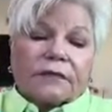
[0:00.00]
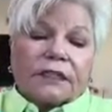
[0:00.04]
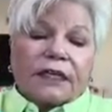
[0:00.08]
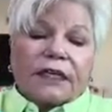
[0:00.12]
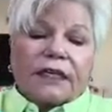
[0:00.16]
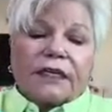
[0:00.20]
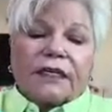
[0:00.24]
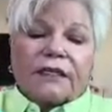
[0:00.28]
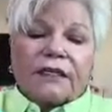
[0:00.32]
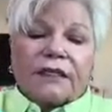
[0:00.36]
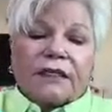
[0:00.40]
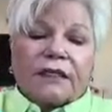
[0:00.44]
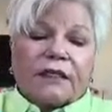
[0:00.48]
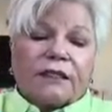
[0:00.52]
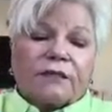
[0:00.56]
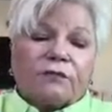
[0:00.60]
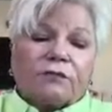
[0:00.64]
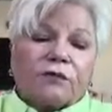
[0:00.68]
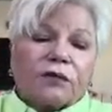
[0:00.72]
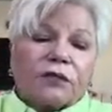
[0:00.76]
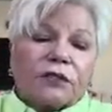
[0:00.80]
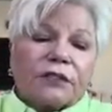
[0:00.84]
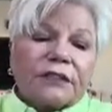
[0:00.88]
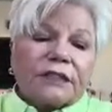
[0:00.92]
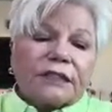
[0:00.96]
It
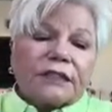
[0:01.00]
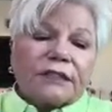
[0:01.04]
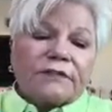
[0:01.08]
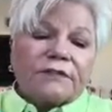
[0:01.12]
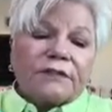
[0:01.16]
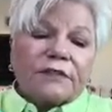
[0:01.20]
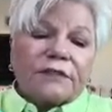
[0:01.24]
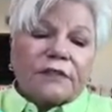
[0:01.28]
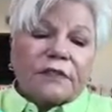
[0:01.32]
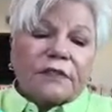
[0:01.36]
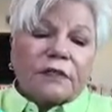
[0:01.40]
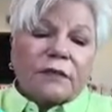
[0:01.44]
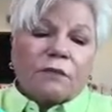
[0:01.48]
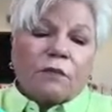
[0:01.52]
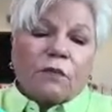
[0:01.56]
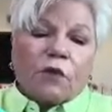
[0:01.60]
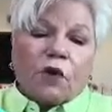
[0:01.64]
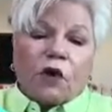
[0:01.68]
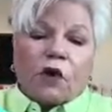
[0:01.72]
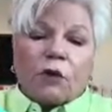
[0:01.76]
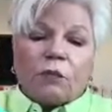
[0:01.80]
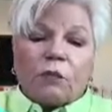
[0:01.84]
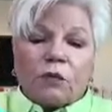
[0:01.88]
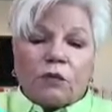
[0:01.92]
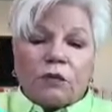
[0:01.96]
really gives it a
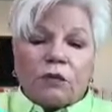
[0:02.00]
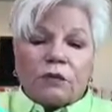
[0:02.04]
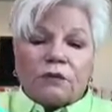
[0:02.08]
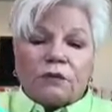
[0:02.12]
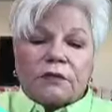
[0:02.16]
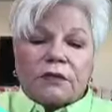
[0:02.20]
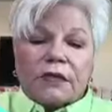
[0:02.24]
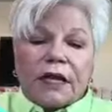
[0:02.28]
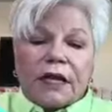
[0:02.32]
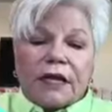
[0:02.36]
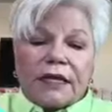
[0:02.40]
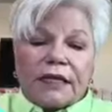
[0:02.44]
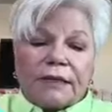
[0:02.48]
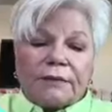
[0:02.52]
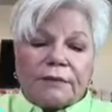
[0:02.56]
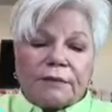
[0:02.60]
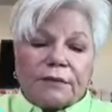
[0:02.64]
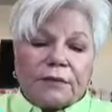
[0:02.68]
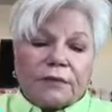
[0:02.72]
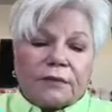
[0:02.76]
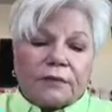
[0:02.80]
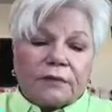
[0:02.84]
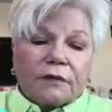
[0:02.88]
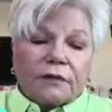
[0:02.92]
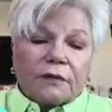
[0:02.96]
marble type.
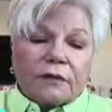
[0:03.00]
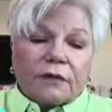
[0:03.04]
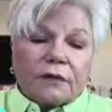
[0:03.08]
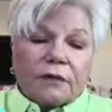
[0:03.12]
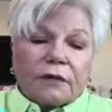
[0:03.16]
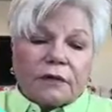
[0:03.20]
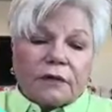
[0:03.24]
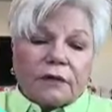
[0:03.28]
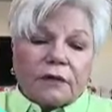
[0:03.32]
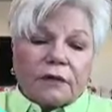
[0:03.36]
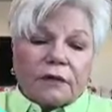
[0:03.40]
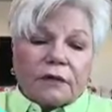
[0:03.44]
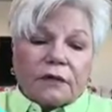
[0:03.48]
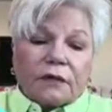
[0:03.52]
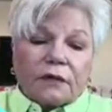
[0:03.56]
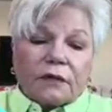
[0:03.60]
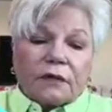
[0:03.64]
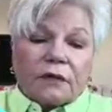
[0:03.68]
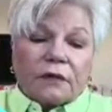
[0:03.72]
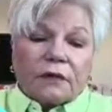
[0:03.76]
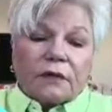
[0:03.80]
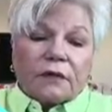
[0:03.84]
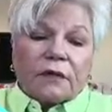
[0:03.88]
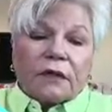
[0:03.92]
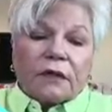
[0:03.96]

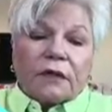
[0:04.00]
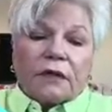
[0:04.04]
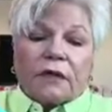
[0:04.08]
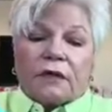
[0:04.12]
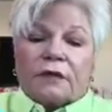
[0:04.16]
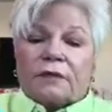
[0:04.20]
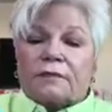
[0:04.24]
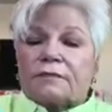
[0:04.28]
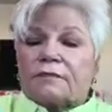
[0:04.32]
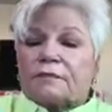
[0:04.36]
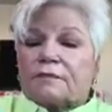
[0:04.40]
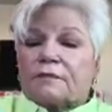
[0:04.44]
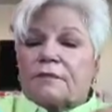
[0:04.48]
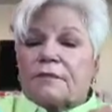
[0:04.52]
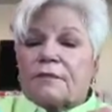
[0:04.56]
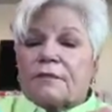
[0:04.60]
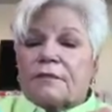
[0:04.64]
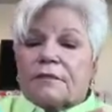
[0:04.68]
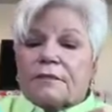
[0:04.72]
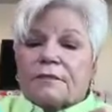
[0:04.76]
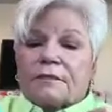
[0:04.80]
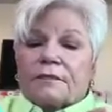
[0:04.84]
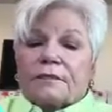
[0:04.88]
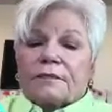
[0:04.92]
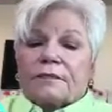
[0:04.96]

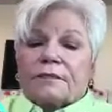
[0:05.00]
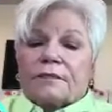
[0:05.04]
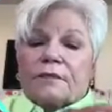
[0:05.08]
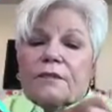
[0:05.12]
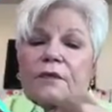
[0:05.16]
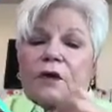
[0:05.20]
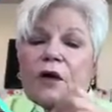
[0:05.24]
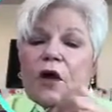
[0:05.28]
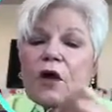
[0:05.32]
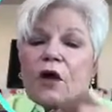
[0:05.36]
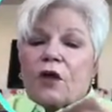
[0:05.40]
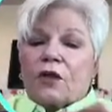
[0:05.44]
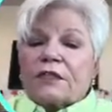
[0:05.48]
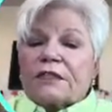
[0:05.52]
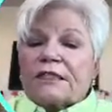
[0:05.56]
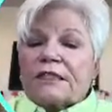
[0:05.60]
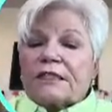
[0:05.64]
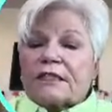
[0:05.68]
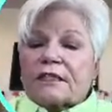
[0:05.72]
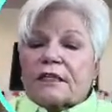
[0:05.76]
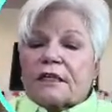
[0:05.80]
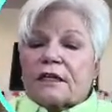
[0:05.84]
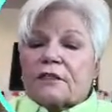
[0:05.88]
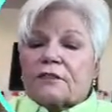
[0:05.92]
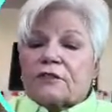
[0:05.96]
All these
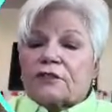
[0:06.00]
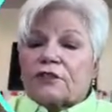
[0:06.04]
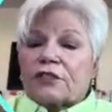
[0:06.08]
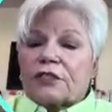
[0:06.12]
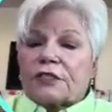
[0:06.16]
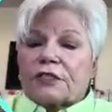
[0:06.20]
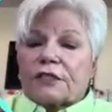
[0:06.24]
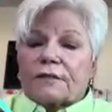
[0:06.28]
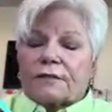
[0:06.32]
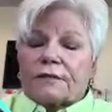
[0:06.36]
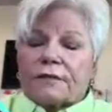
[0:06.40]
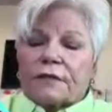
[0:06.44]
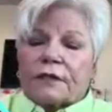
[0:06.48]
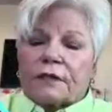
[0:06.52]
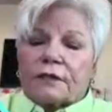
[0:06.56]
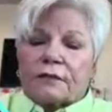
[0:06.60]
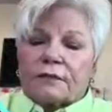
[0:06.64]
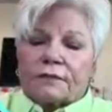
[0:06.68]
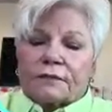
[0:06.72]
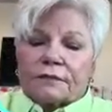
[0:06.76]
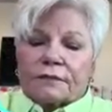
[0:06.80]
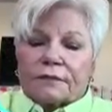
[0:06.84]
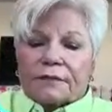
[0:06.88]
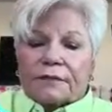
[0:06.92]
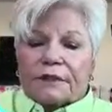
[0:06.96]
colors,
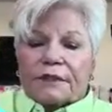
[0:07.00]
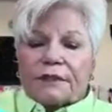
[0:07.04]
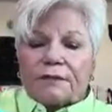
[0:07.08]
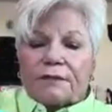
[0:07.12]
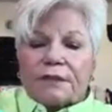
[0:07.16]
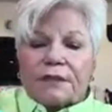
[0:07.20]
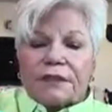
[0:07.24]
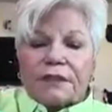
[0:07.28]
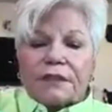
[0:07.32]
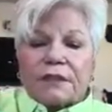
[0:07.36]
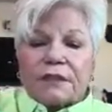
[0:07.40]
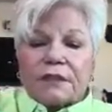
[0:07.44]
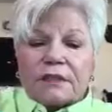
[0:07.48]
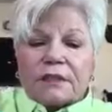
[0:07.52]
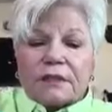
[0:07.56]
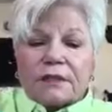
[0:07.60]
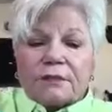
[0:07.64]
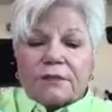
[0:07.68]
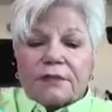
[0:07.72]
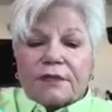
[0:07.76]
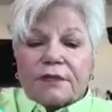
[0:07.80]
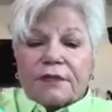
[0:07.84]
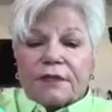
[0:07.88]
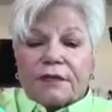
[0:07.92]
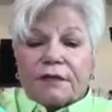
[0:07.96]
didn't mean to slip
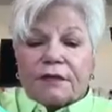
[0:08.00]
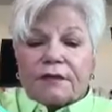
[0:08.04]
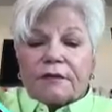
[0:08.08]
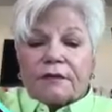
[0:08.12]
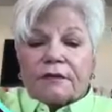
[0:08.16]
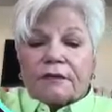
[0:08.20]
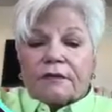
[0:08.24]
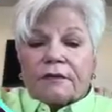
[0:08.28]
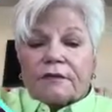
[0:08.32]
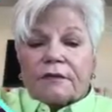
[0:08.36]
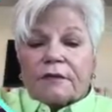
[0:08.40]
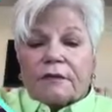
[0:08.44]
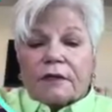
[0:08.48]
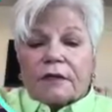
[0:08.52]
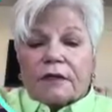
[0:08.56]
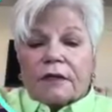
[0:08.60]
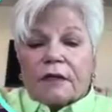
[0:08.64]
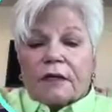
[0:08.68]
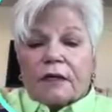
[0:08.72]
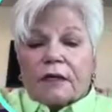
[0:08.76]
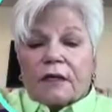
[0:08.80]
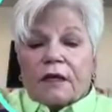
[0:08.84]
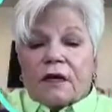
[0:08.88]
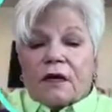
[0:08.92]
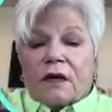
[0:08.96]
there.
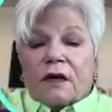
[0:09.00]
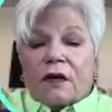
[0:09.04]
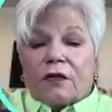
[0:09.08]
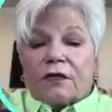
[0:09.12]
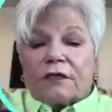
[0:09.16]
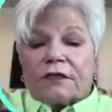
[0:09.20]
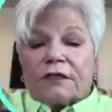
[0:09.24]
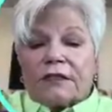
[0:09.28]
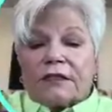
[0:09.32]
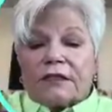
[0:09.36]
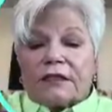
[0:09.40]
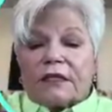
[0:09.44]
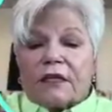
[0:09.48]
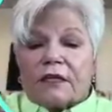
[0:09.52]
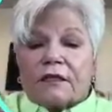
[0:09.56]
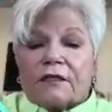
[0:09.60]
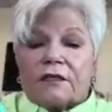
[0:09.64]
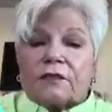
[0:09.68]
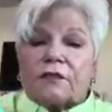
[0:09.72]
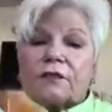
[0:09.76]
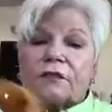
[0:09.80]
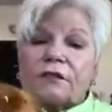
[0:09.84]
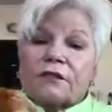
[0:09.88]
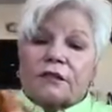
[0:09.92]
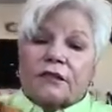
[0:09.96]
All these
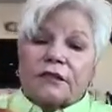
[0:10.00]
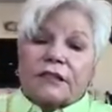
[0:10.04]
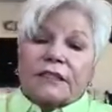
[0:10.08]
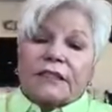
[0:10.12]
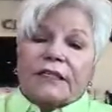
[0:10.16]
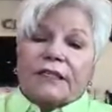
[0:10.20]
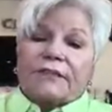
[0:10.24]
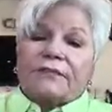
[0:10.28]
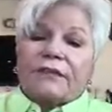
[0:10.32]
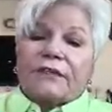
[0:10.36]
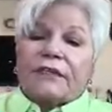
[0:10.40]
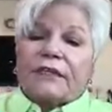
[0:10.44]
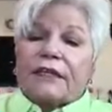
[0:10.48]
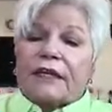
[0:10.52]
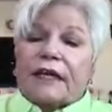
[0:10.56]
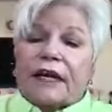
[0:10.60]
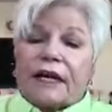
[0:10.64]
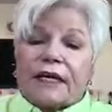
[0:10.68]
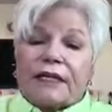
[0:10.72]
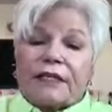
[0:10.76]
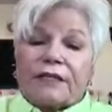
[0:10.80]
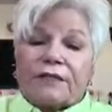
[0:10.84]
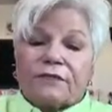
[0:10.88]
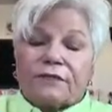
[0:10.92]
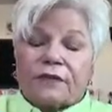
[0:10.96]
colors give it
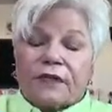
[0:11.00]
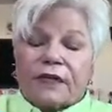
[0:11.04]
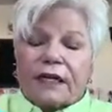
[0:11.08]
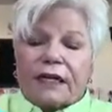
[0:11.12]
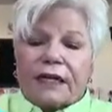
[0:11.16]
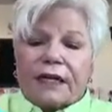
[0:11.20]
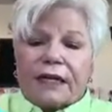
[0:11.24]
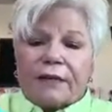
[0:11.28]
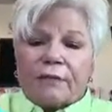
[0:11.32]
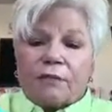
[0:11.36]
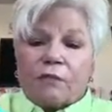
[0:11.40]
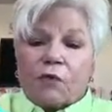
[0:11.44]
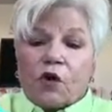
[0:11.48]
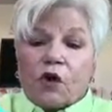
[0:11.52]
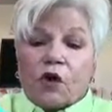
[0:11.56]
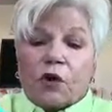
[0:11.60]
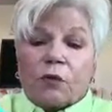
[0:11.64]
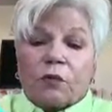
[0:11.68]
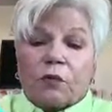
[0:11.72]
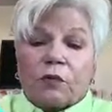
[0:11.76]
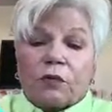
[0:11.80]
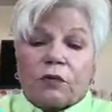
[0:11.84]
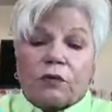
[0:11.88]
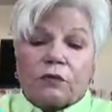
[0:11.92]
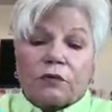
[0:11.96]
kind of a
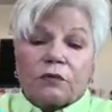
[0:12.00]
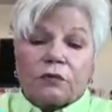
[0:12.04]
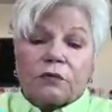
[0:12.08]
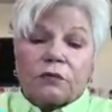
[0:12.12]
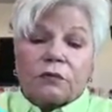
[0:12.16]
marble